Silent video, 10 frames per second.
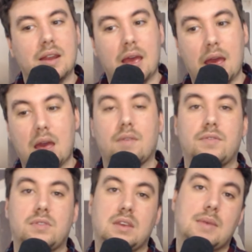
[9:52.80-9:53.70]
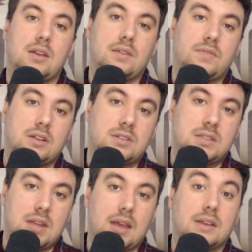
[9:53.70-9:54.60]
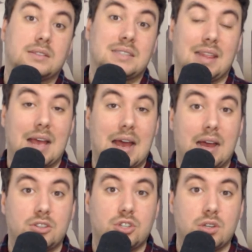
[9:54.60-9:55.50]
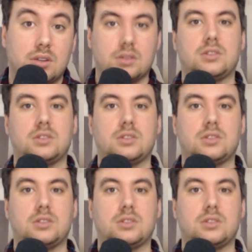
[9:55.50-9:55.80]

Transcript: have the amount of their stake slashed.